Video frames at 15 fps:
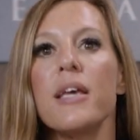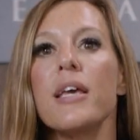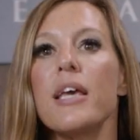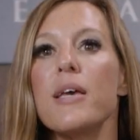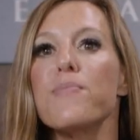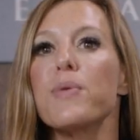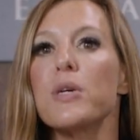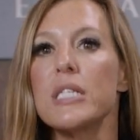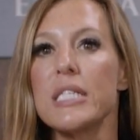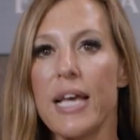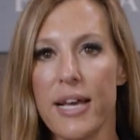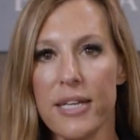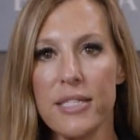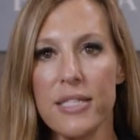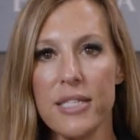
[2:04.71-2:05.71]
It
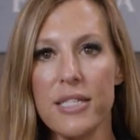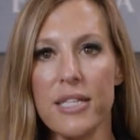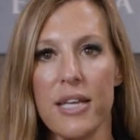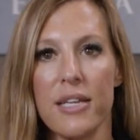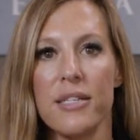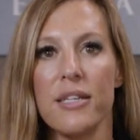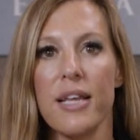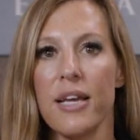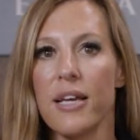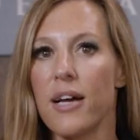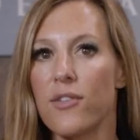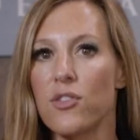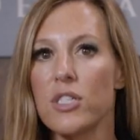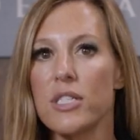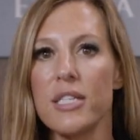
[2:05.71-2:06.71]
protects the dentin and
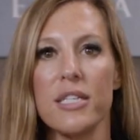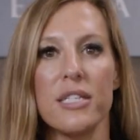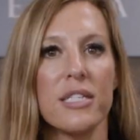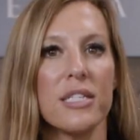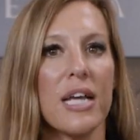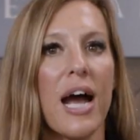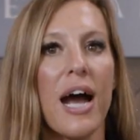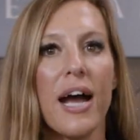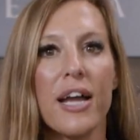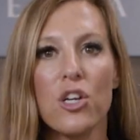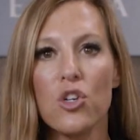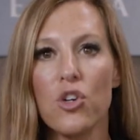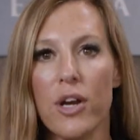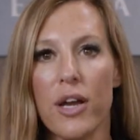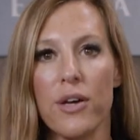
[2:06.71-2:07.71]
covers the
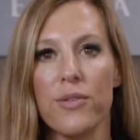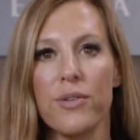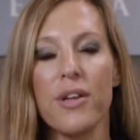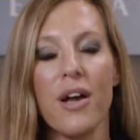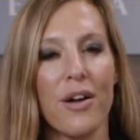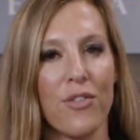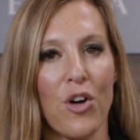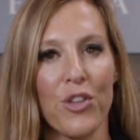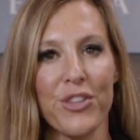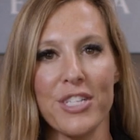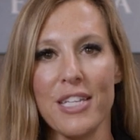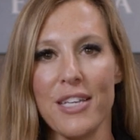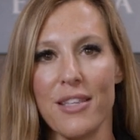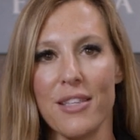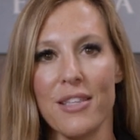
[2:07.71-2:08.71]
entire crown of all the
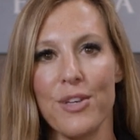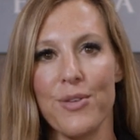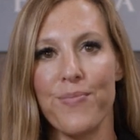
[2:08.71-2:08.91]
teeth.